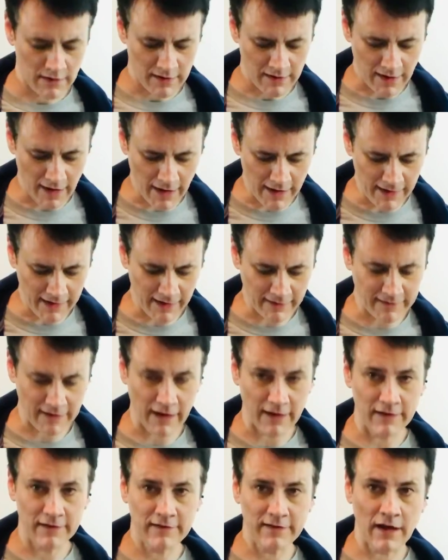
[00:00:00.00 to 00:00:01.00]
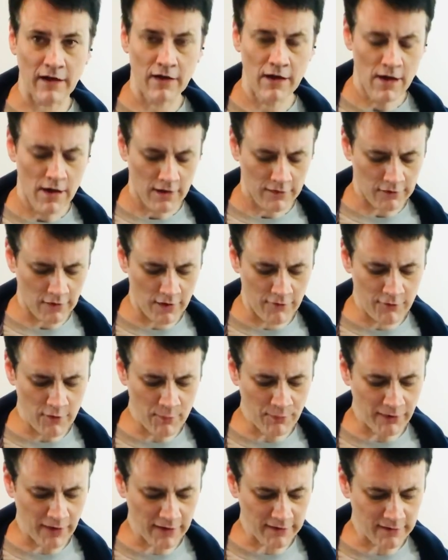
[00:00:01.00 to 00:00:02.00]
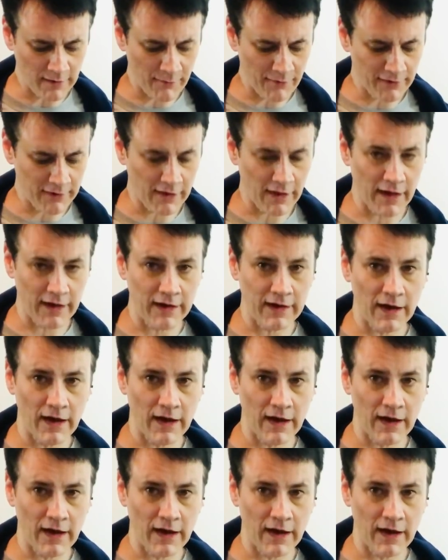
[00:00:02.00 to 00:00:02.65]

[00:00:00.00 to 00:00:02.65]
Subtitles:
Kind of get that sound. So if you play something like,